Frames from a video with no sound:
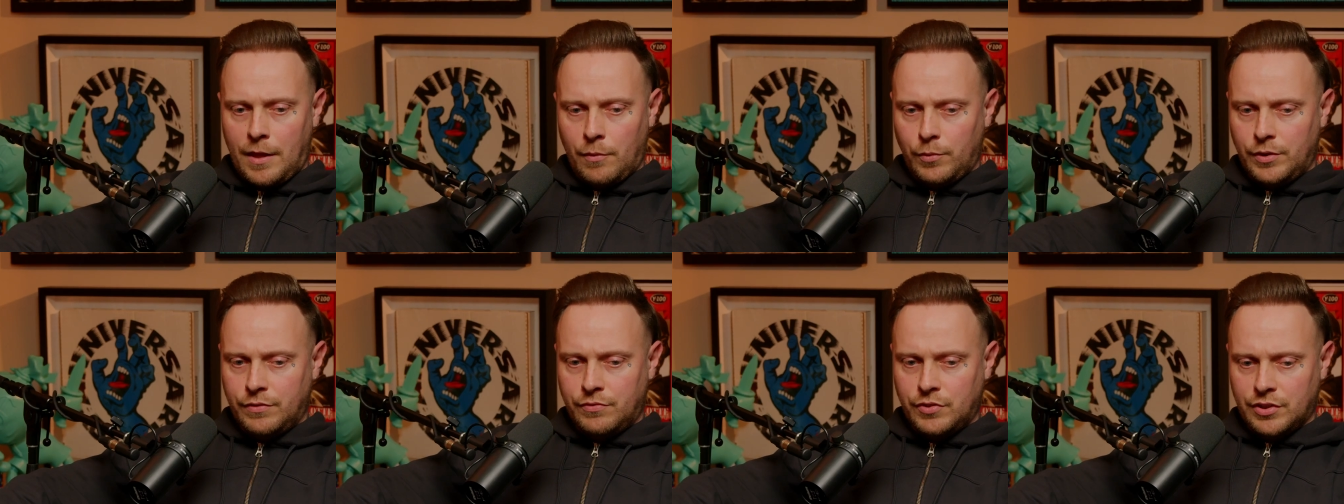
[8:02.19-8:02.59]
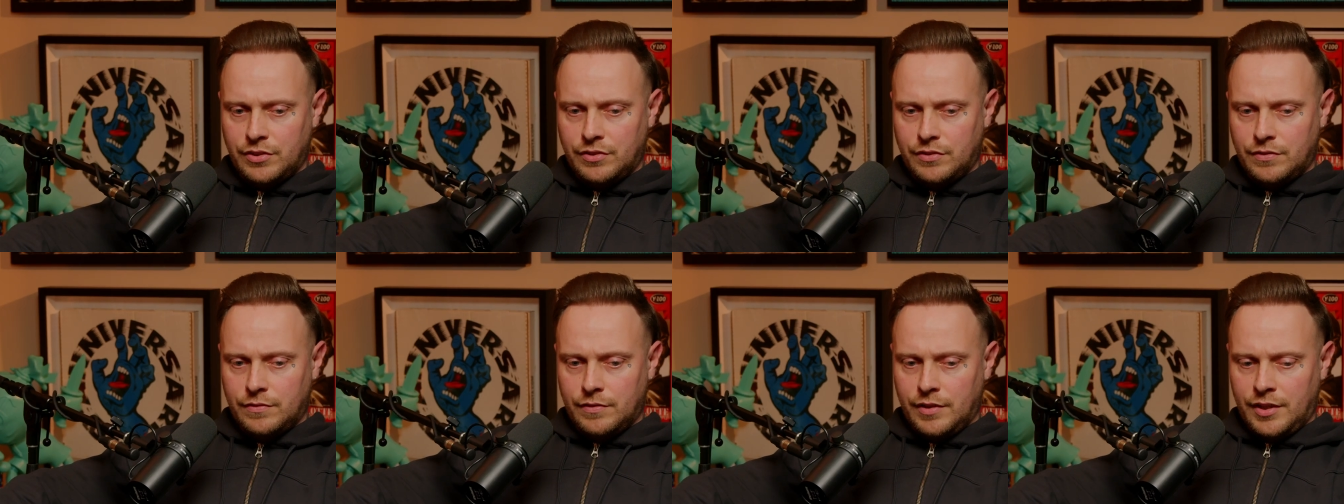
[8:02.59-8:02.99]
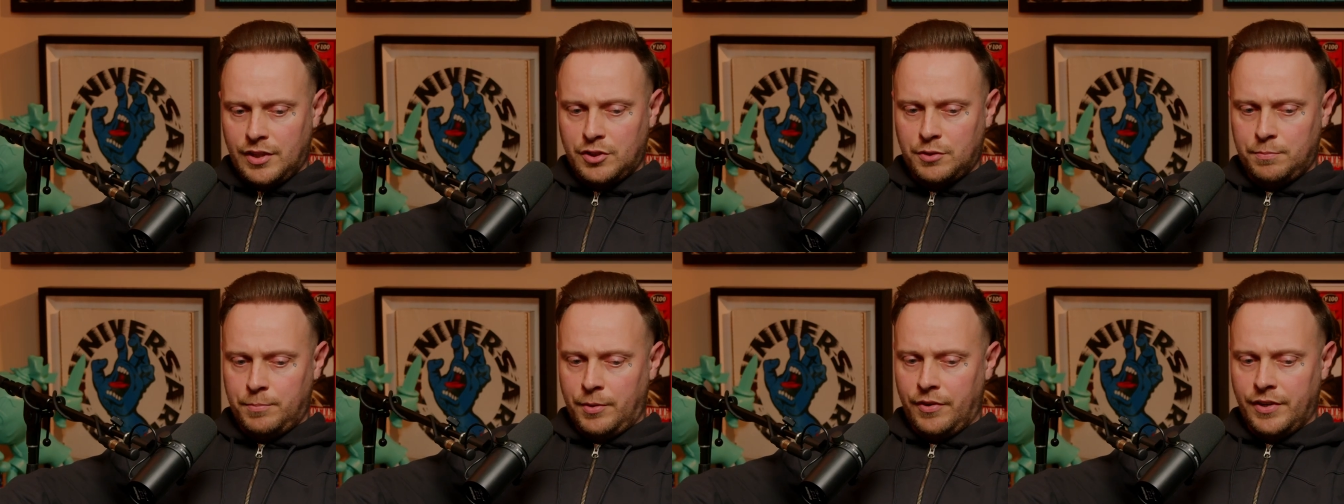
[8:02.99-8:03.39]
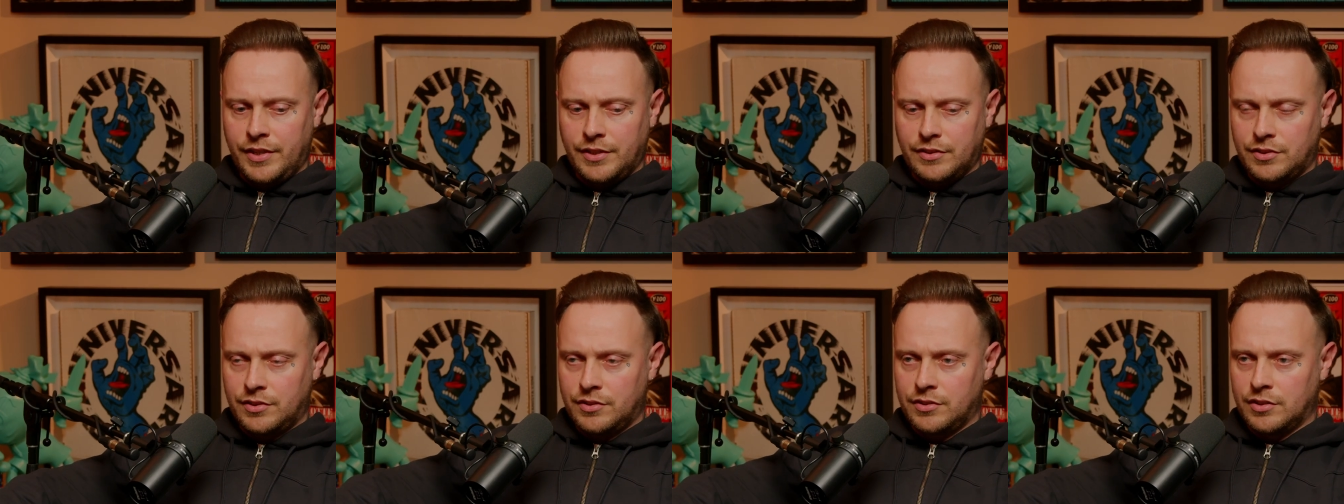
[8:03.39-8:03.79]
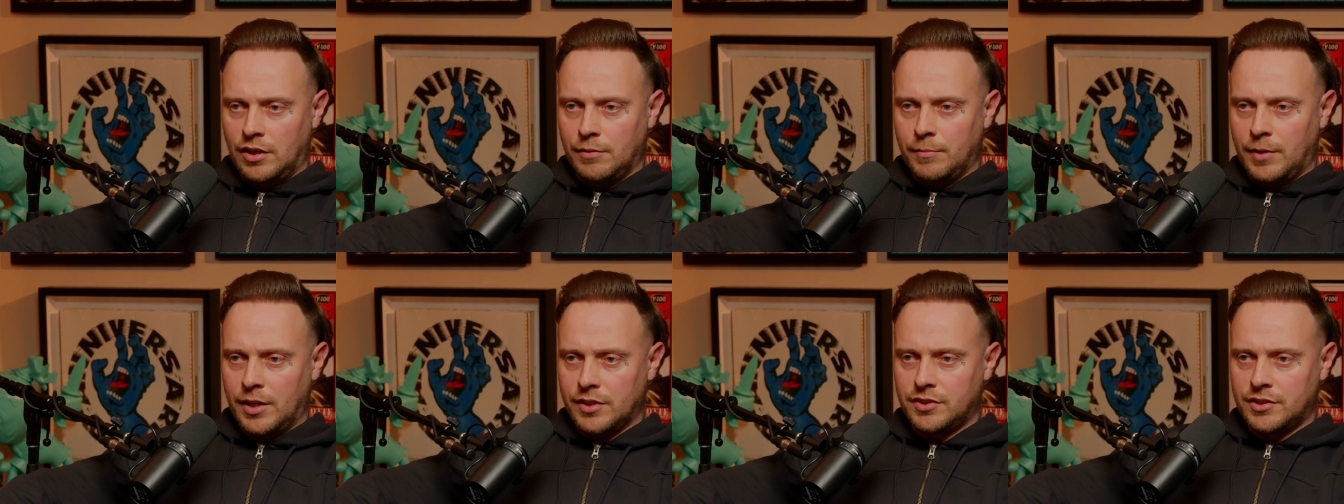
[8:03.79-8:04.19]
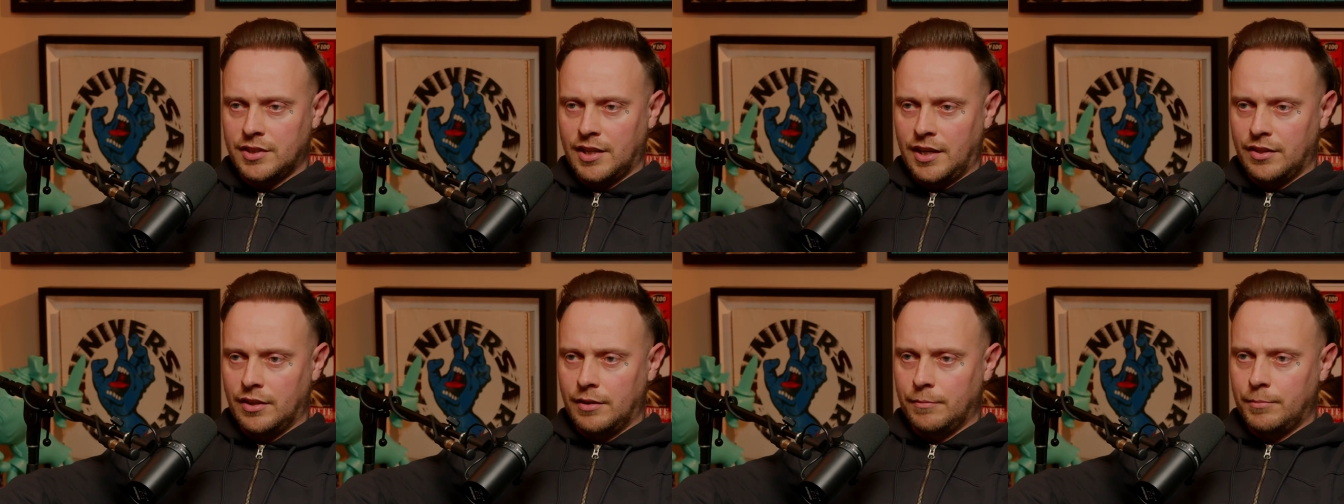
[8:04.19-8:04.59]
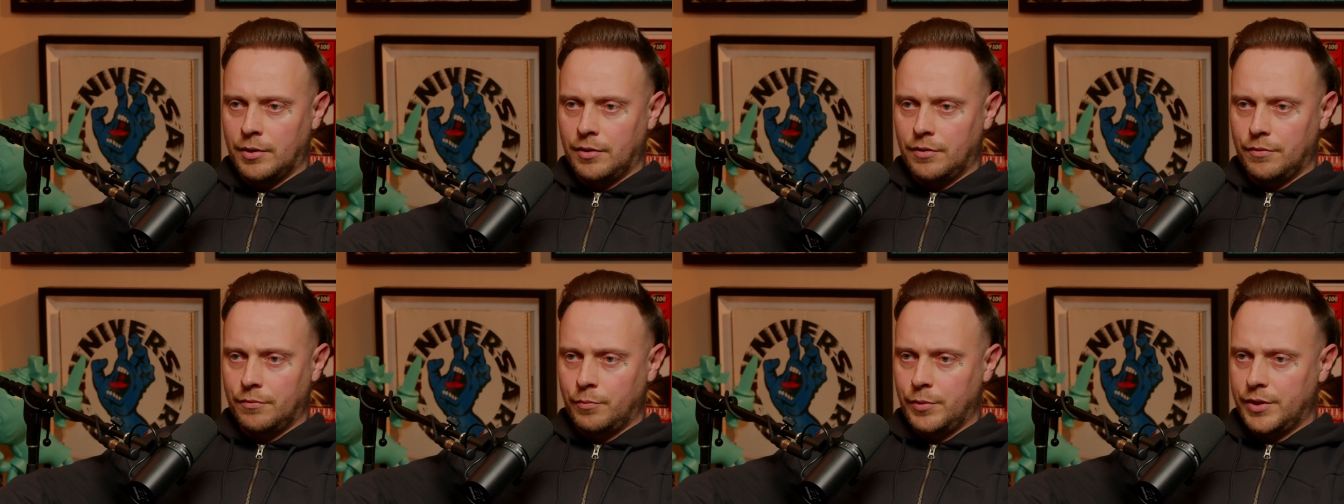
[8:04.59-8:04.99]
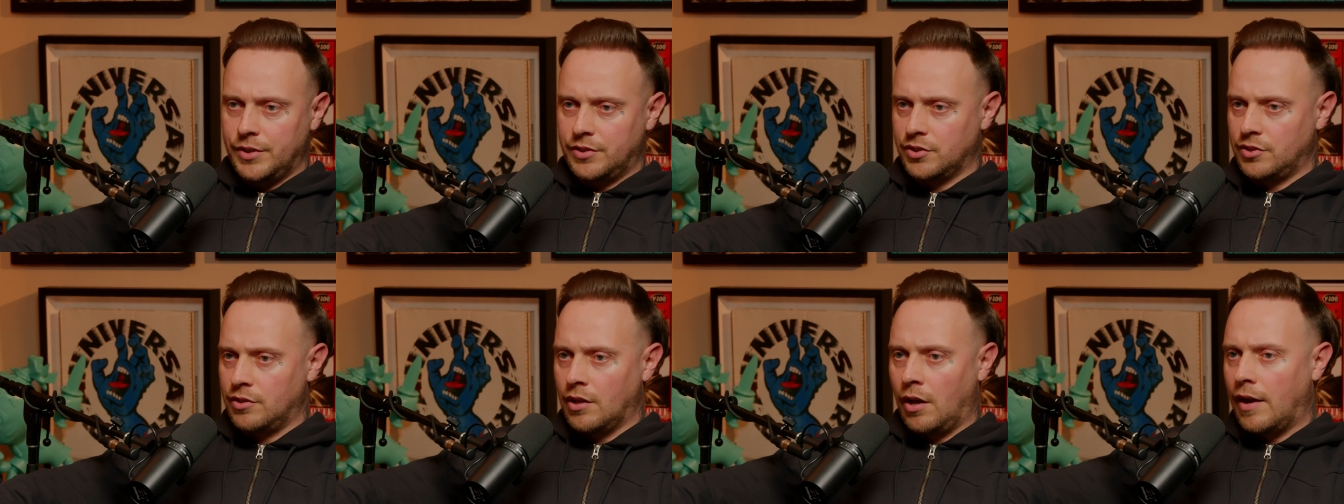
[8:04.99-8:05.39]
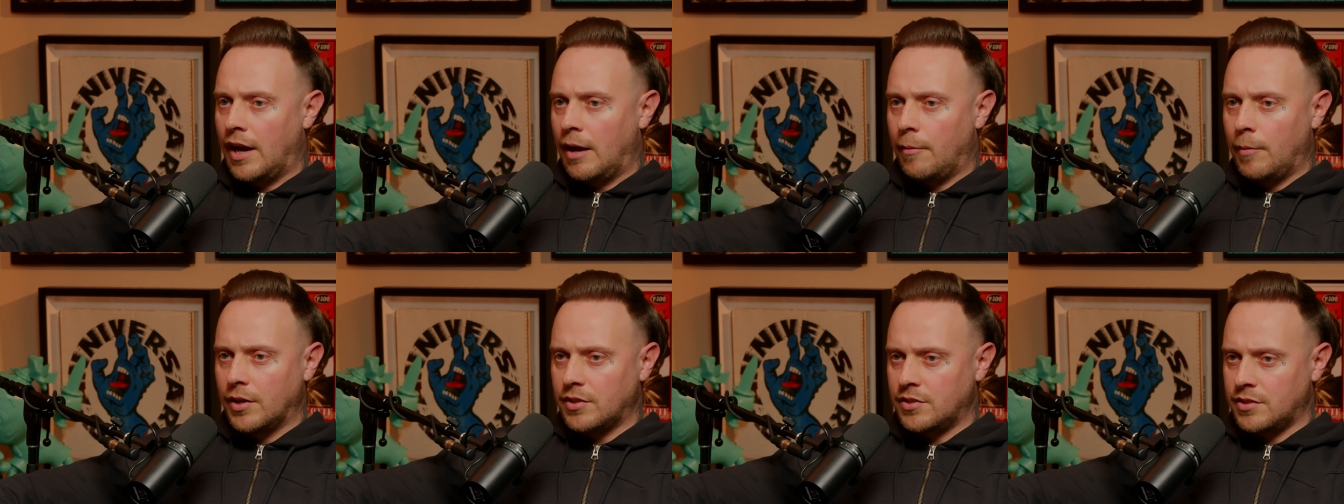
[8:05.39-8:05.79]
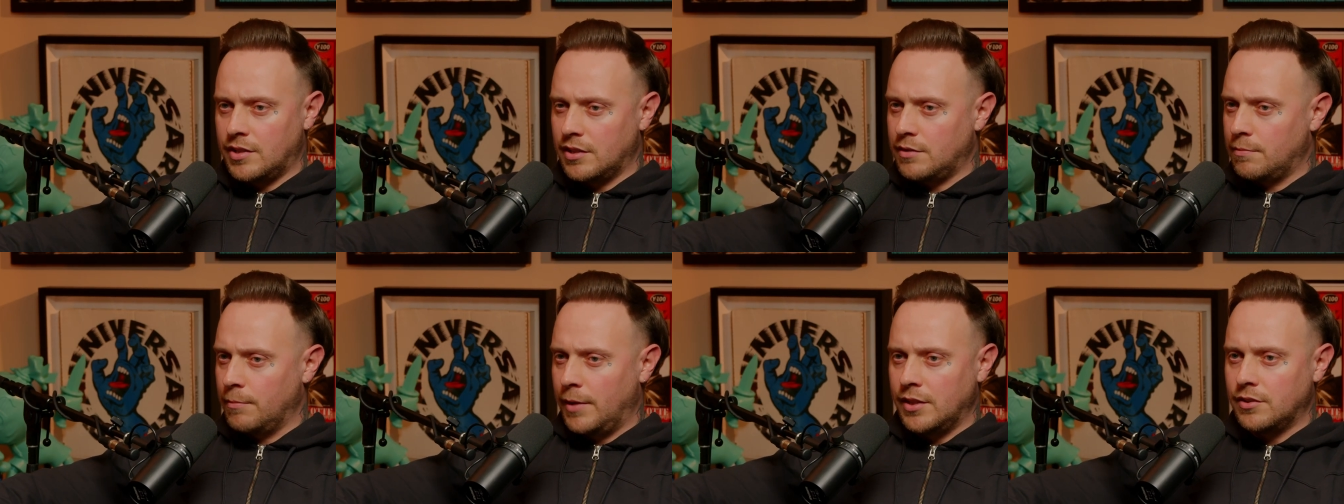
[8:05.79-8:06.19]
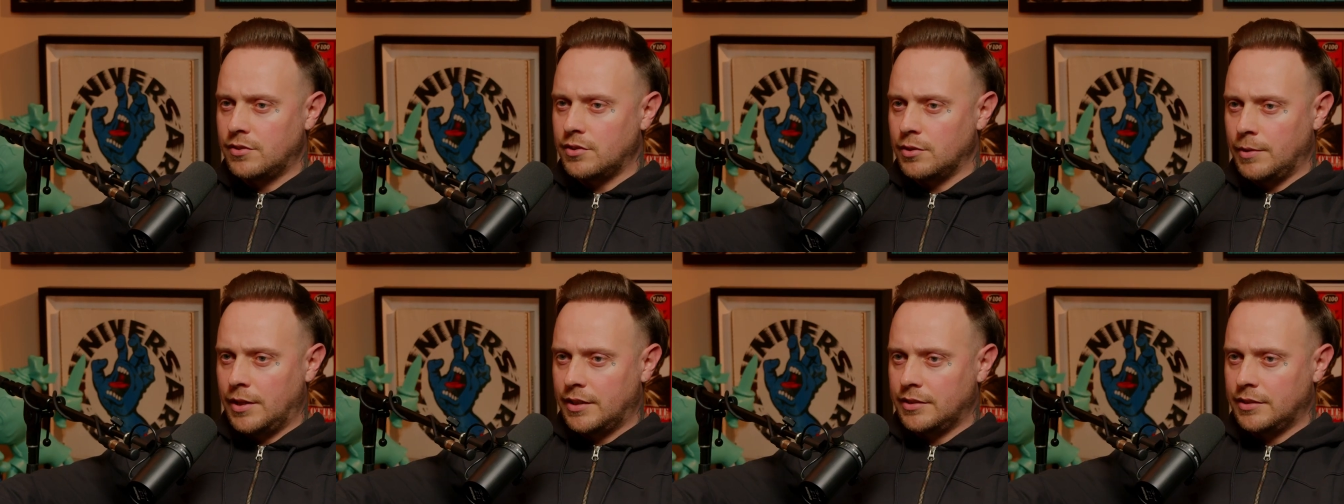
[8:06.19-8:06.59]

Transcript: And we've just experienced so much together, but we just know how much this means to